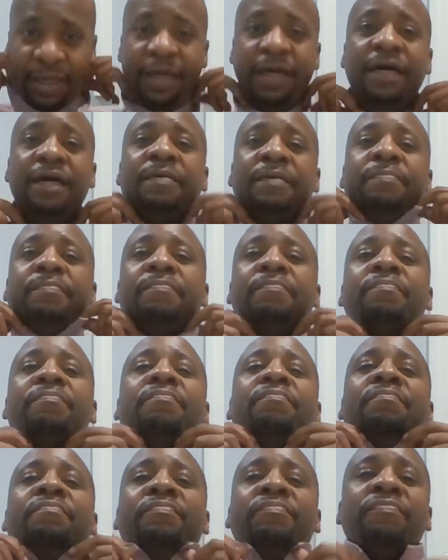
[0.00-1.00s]
Um,
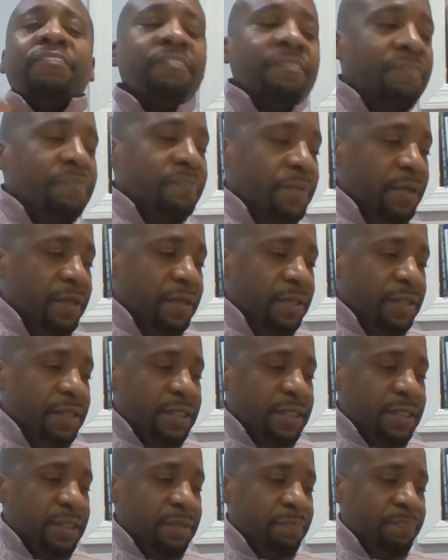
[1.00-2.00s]

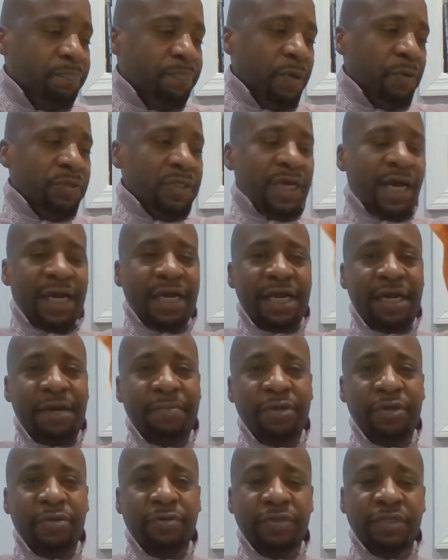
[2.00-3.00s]
the bow tie
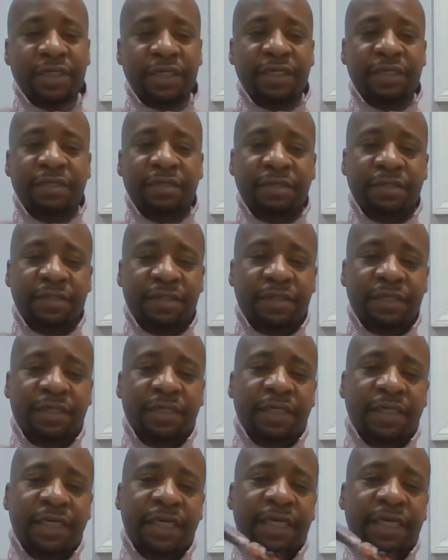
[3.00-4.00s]
I'm using
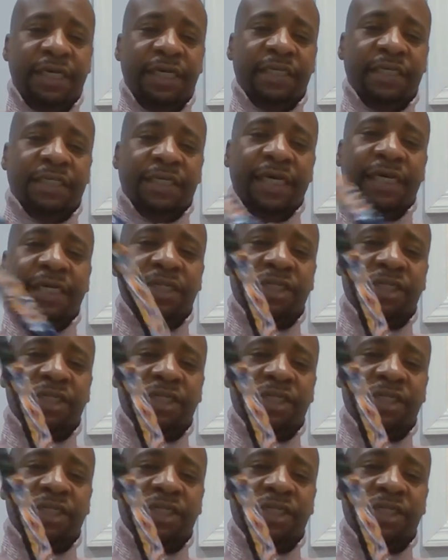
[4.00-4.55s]
is an